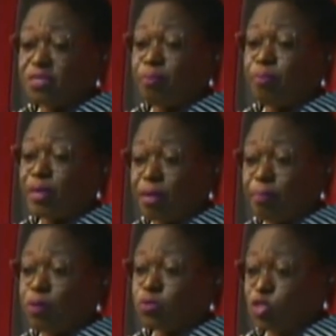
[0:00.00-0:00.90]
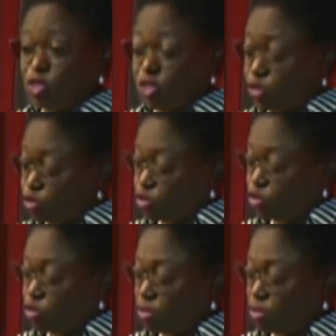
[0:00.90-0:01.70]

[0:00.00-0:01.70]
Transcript: bring about change.